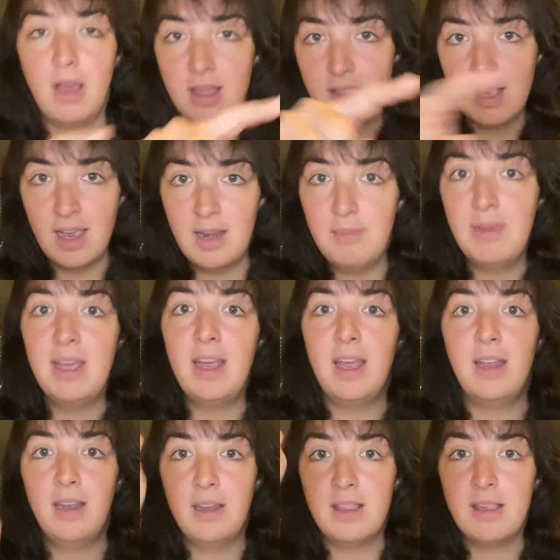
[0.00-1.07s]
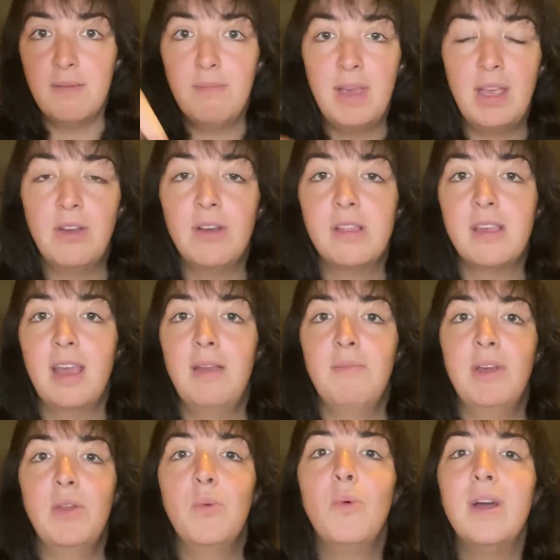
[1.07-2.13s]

assignment and submit your assignment.